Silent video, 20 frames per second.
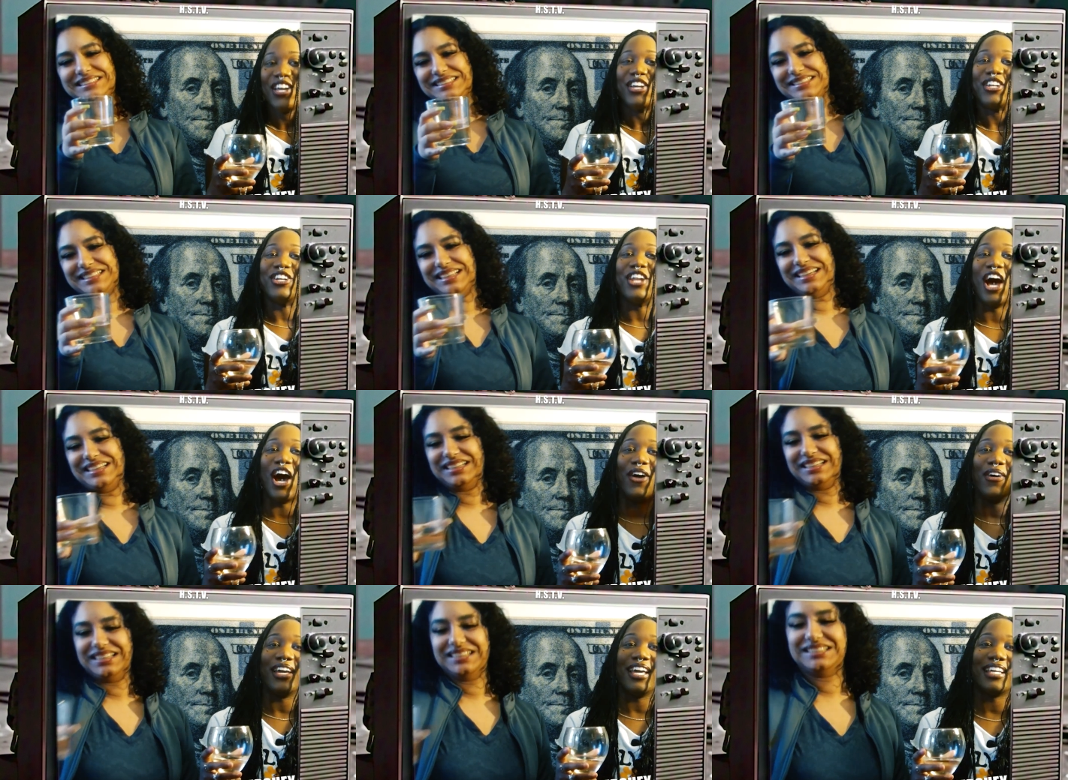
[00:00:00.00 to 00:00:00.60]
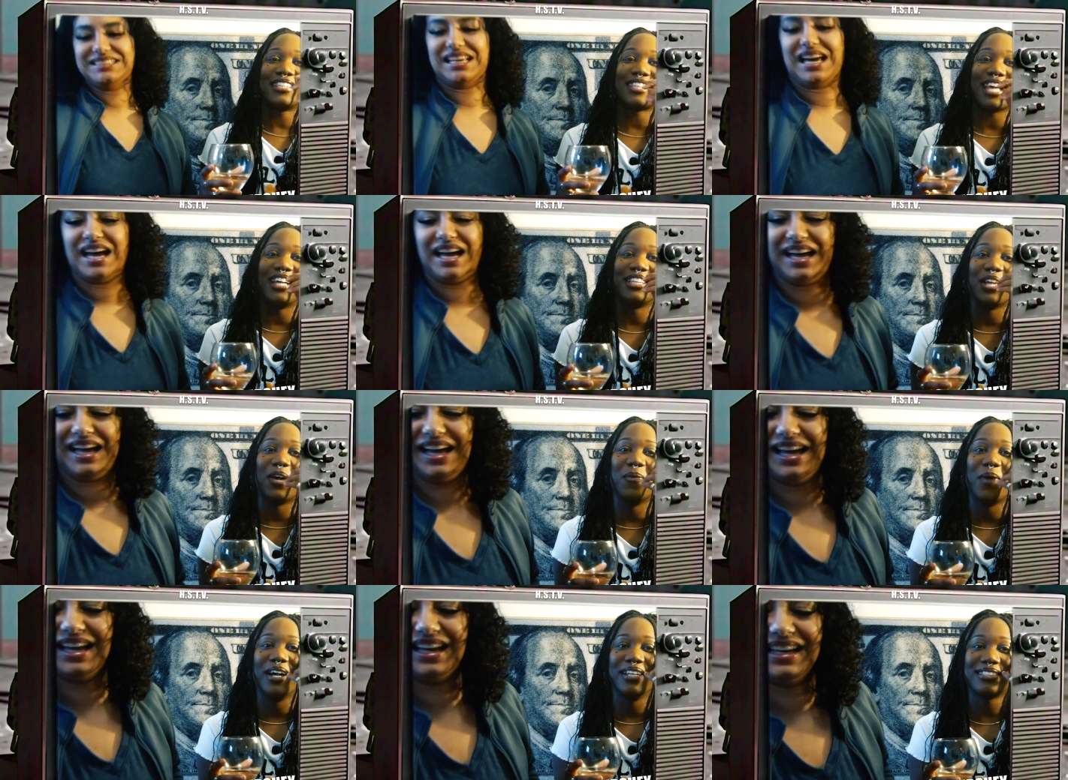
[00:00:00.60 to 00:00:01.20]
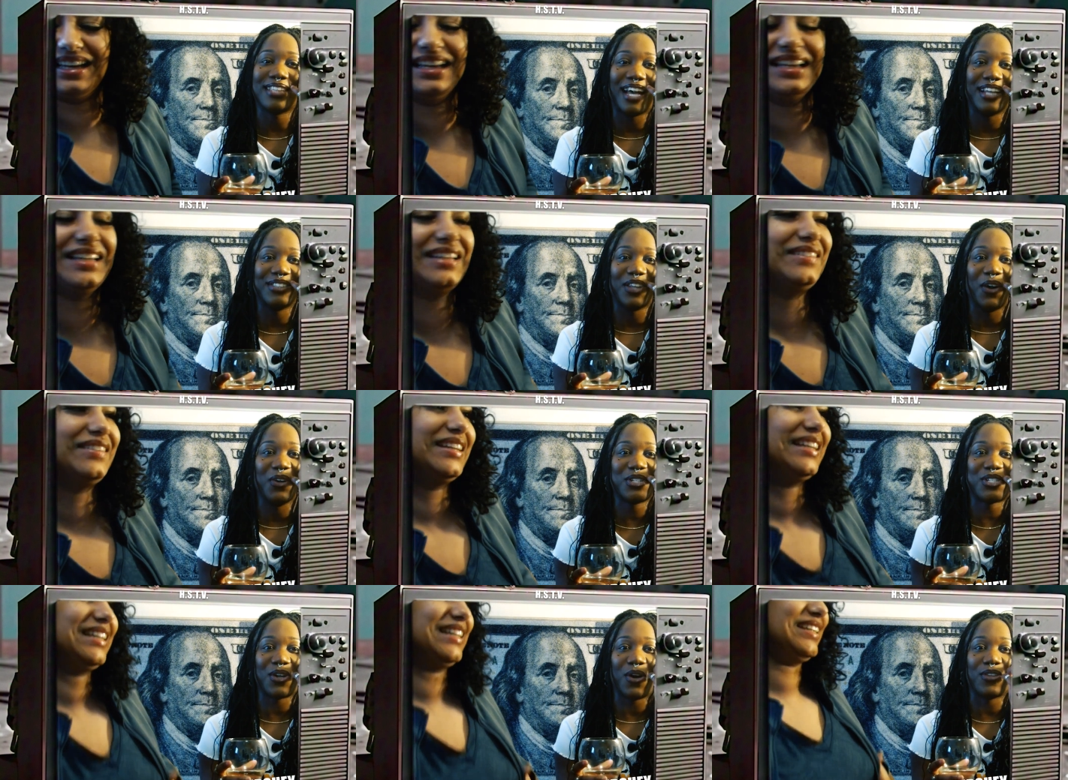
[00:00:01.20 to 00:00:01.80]
Speaker 1: No, he said the ones that don't
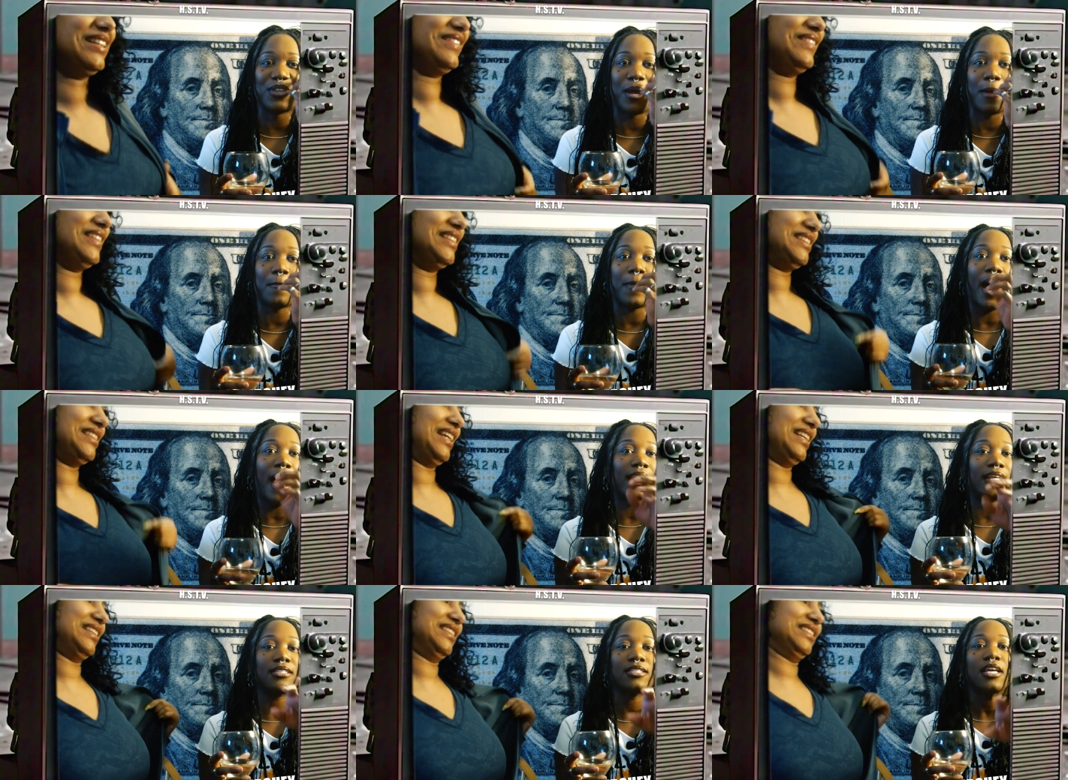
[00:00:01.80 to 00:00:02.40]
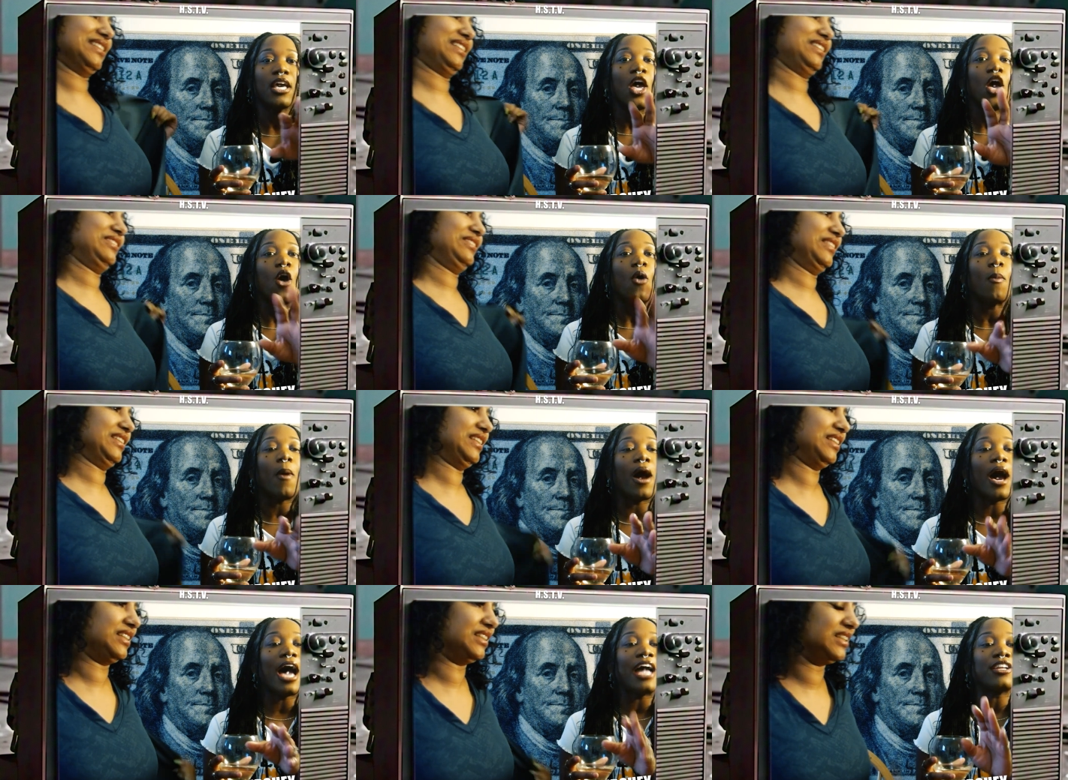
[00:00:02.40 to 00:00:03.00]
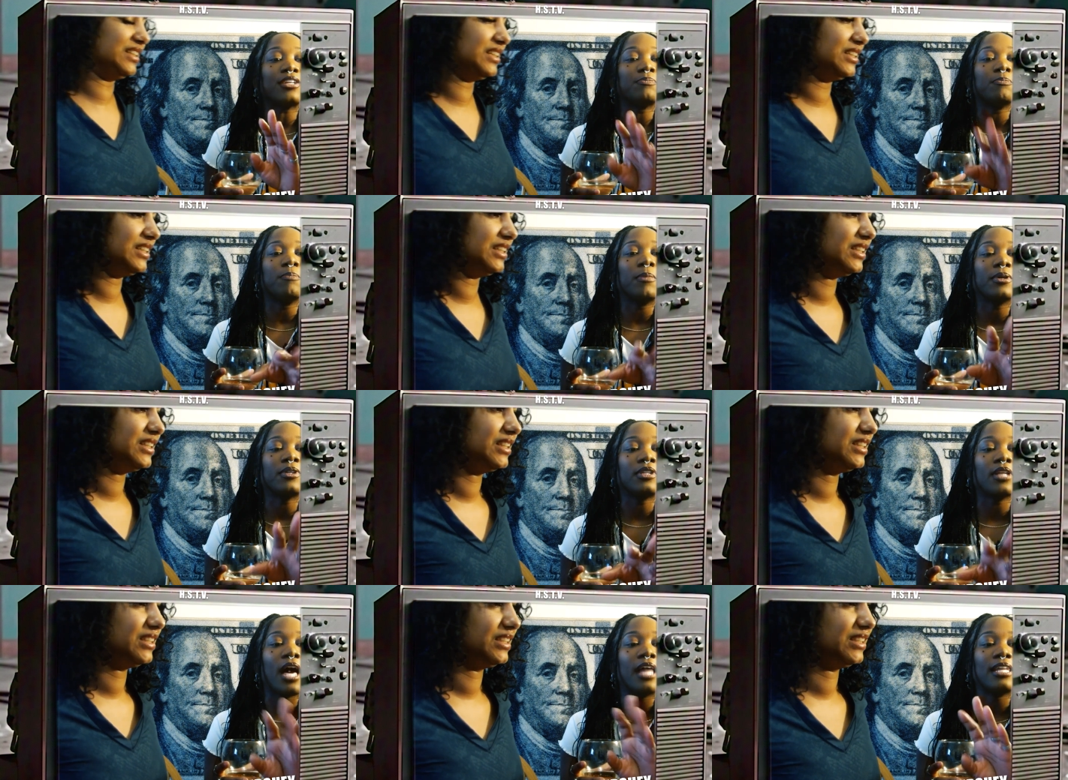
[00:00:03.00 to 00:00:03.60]
show their bodies.
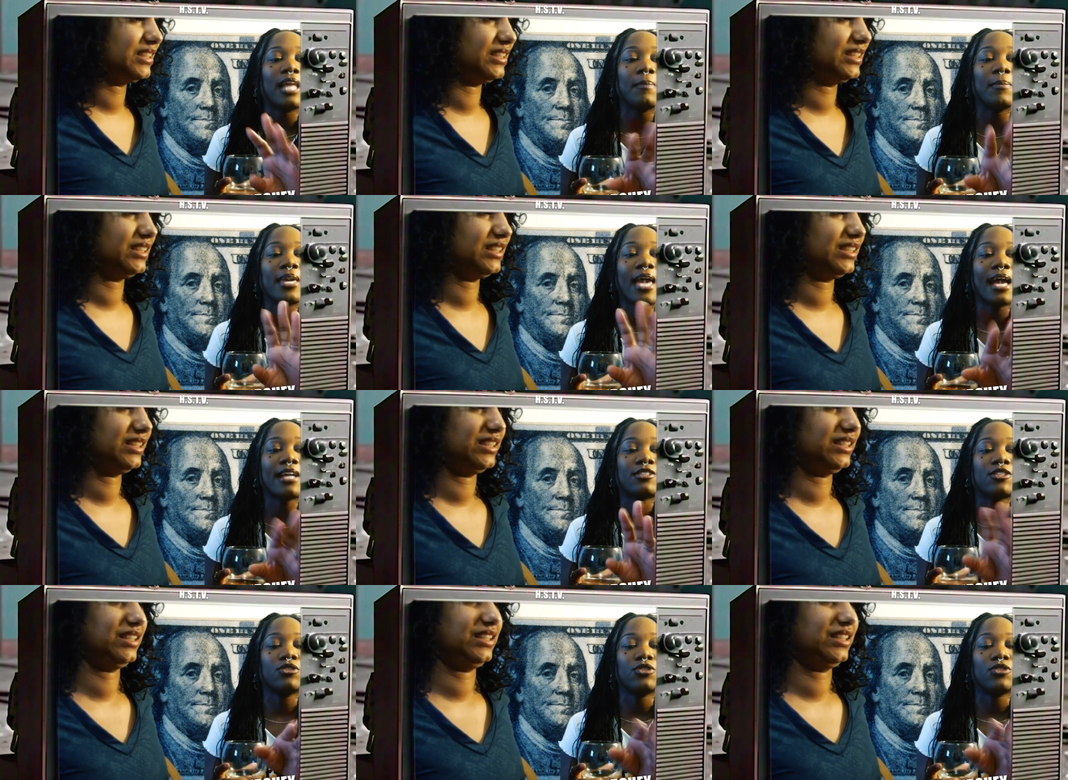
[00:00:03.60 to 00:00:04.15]
Let me ask